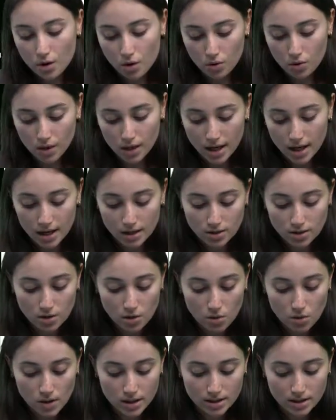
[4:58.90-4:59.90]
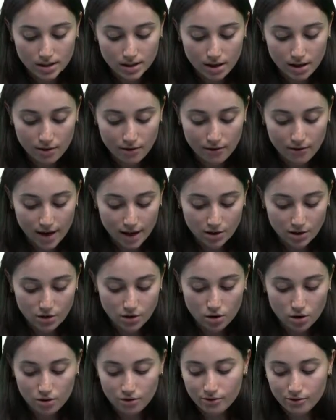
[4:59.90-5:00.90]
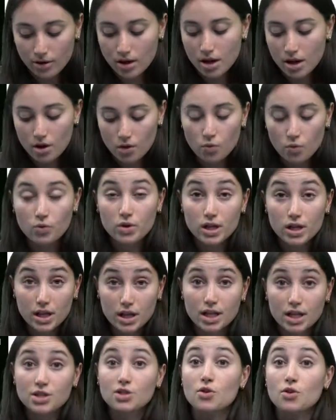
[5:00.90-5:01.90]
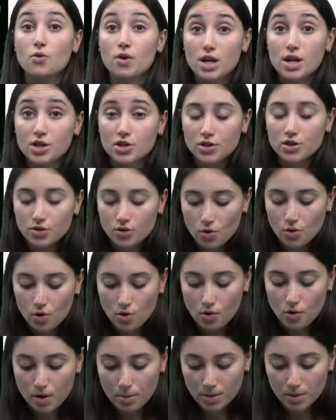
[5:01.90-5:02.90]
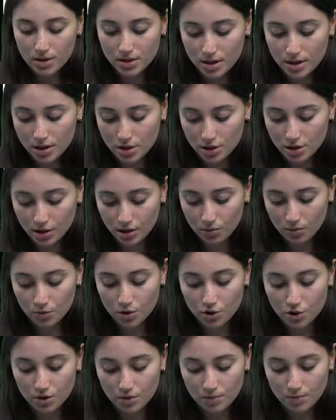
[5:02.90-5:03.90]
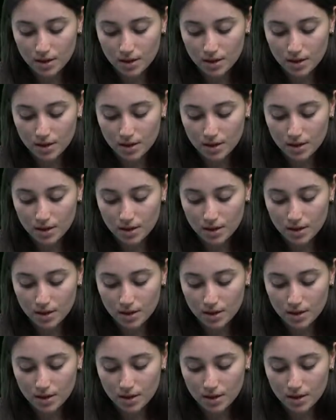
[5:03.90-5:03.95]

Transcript: Okay, so it's a factor of reiteration or repetition, which is